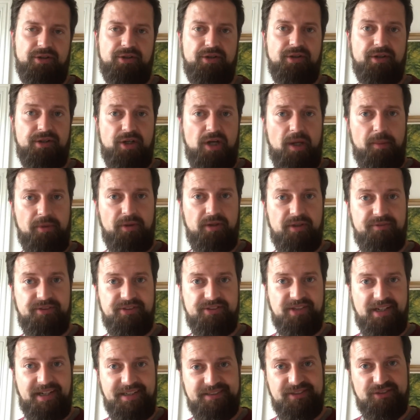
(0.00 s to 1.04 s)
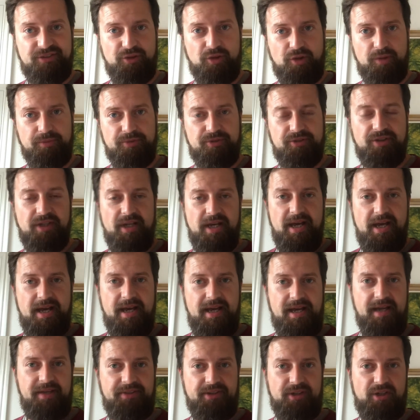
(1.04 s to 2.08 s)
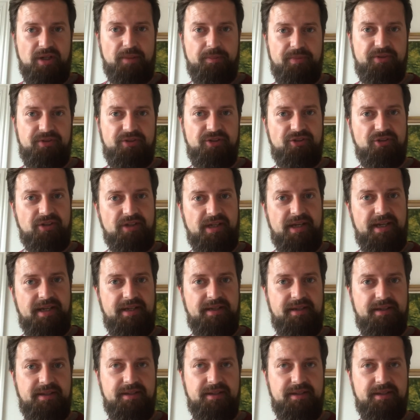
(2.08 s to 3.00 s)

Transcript: a couple of his ice storms and the composition a